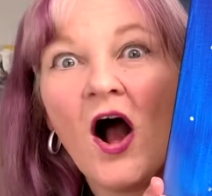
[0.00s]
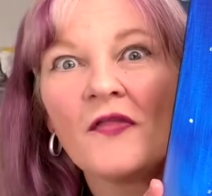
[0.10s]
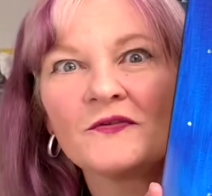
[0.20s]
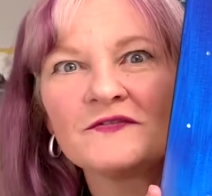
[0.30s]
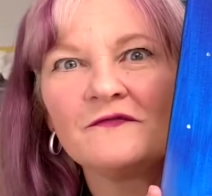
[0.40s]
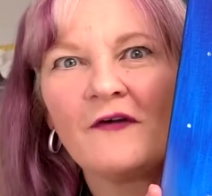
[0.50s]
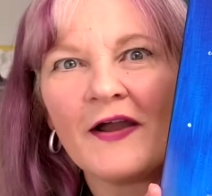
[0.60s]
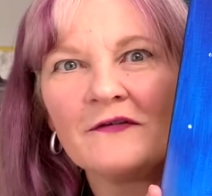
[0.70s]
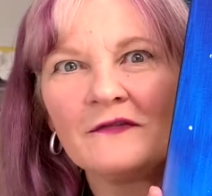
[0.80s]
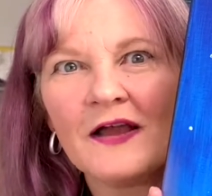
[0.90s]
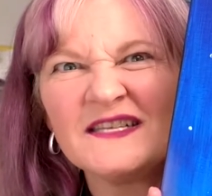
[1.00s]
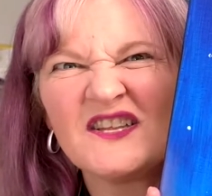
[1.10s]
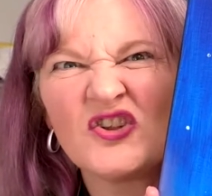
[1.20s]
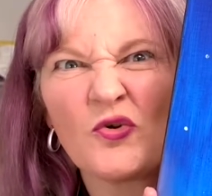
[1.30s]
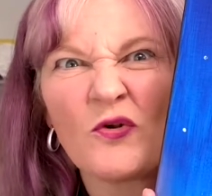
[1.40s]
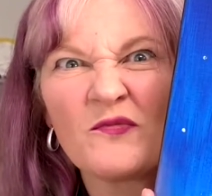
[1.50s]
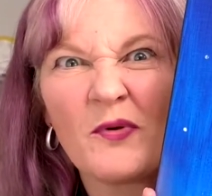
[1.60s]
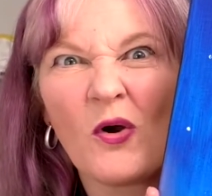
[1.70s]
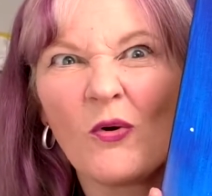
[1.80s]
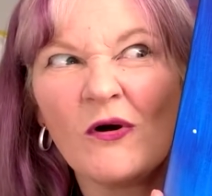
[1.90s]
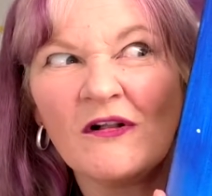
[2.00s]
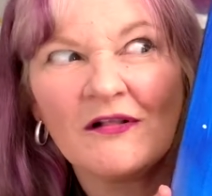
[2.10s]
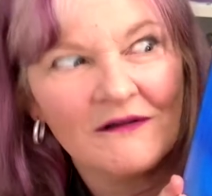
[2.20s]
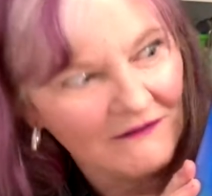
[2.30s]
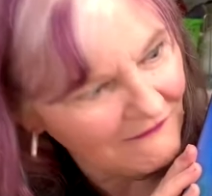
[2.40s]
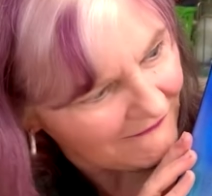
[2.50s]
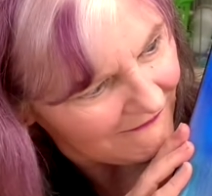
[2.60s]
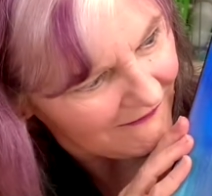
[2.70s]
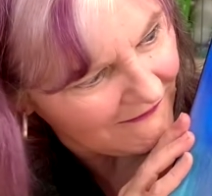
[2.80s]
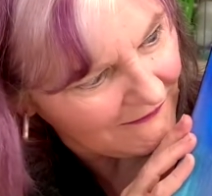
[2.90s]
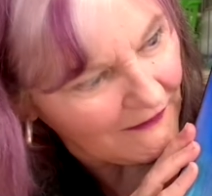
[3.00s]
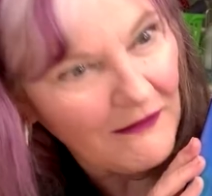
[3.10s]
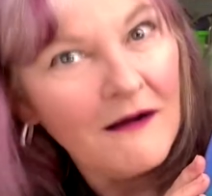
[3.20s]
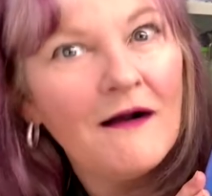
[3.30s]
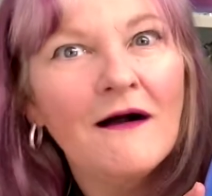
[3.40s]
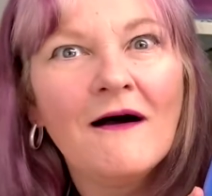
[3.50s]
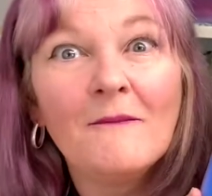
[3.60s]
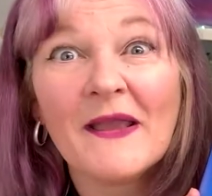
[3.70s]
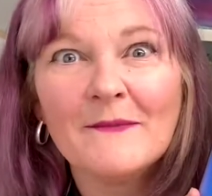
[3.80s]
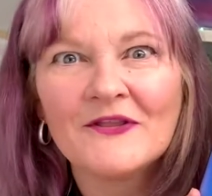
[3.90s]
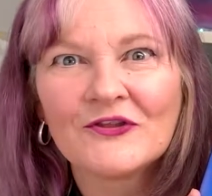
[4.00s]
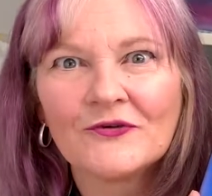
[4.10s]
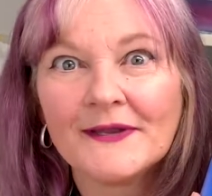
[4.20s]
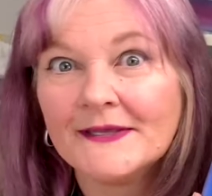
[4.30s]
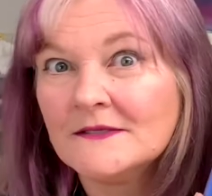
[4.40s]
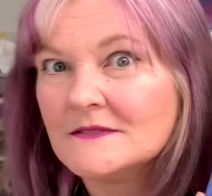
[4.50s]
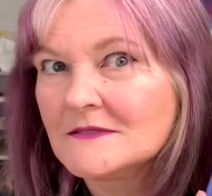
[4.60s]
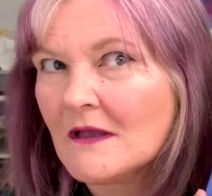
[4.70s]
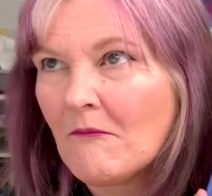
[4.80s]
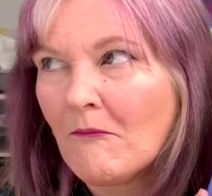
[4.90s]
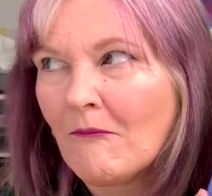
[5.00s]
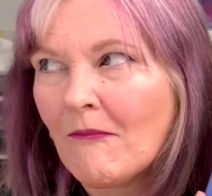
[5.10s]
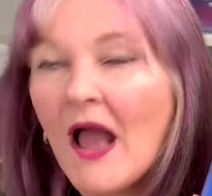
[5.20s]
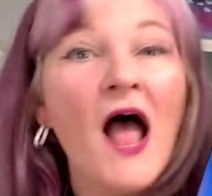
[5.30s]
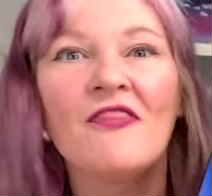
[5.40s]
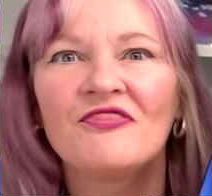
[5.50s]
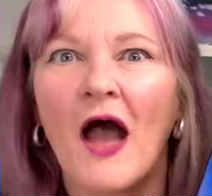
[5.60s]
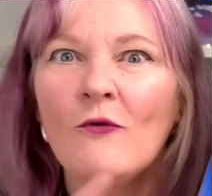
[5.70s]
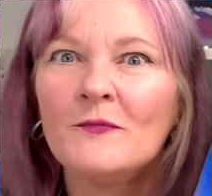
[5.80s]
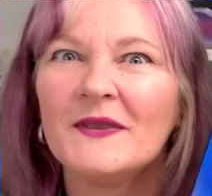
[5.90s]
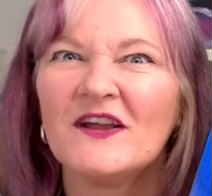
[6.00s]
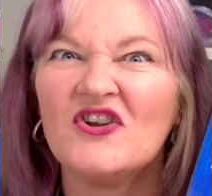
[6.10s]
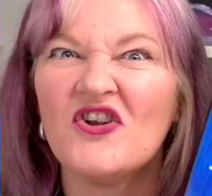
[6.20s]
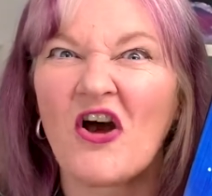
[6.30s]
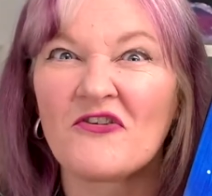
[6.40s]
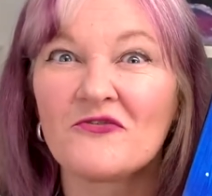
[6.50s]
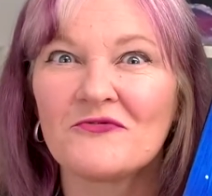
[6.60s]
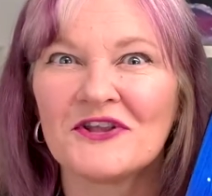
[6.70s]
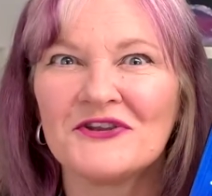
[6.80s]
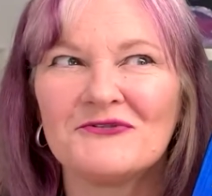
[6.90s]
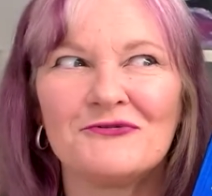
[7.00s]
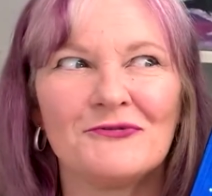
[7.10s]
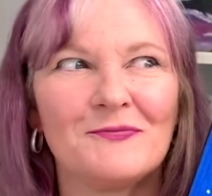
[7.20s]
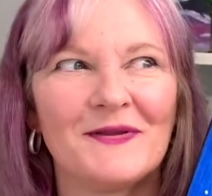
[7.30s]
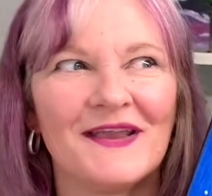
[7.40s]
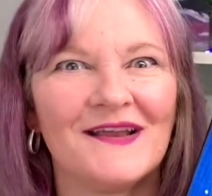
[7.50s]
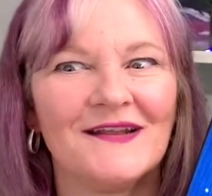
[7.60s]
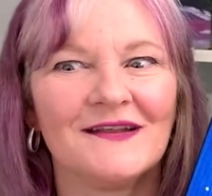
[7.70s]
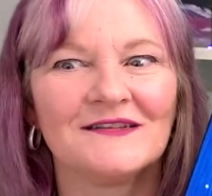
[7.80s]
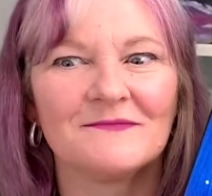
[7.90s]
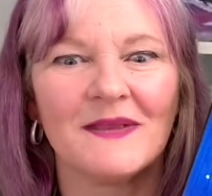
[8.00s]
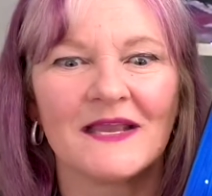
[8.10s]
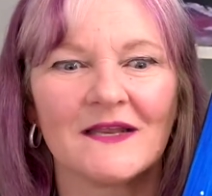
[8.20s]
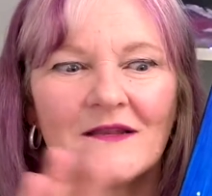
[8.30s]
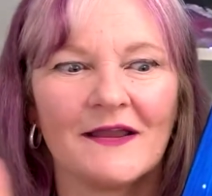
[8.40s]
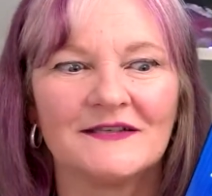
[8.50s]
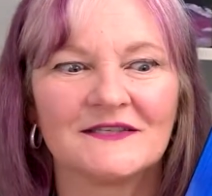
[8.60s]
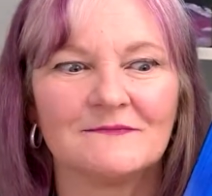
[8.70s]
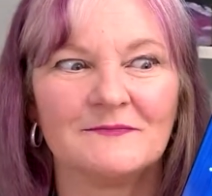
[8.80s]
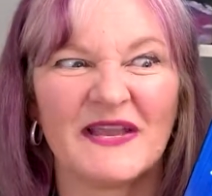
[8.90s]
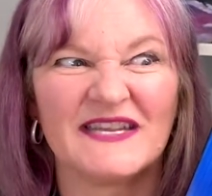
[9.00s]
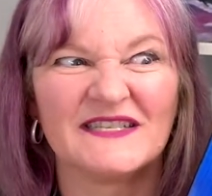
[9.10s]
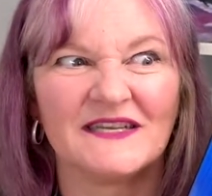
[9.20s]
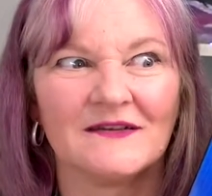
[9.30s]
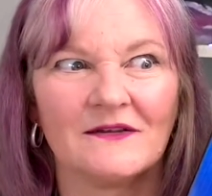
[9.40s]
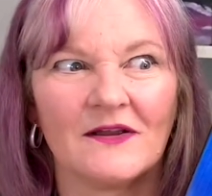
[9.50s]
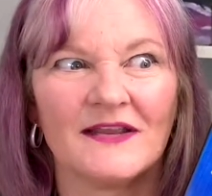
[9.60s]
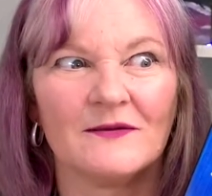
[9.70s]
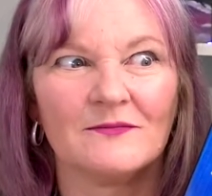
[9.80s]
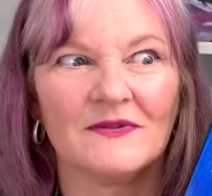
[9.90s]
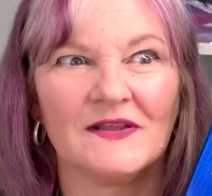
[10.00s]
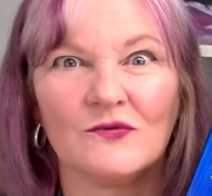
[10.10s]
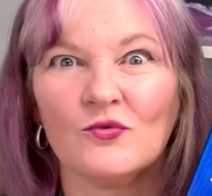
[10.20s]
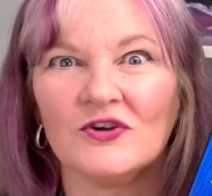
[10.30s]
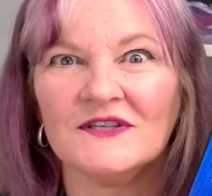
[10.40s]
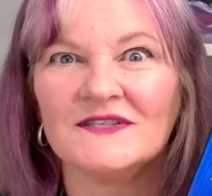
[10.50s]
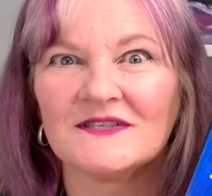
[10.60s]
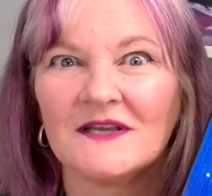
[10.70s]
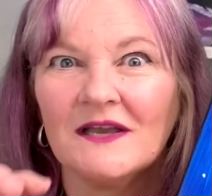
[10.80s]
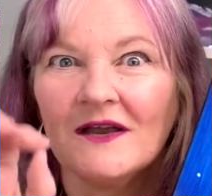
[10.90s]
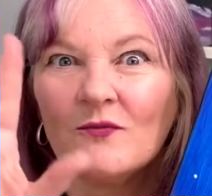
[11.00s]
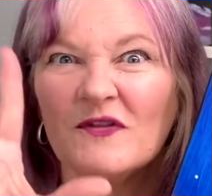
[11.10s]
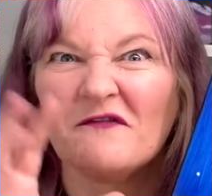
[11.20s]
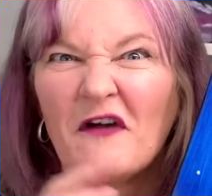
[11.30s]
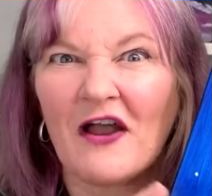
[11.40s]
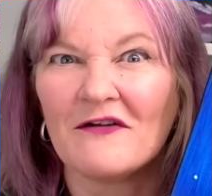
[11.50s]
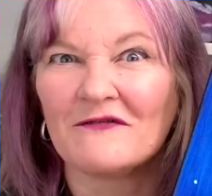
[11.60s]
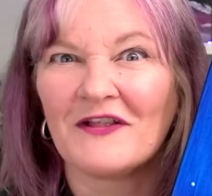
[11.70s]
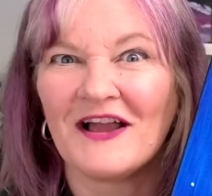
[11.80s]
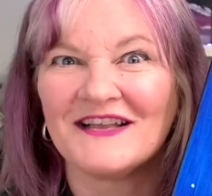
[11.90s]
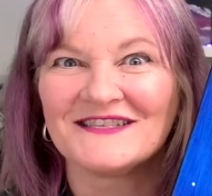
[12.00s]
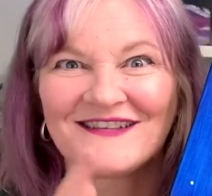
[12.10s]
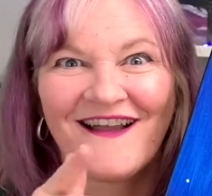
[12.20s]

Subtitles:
There's fireflies in the North Pole? Maybe there is. That would be another really cool painting, to make a night painting in the woods with fireflies,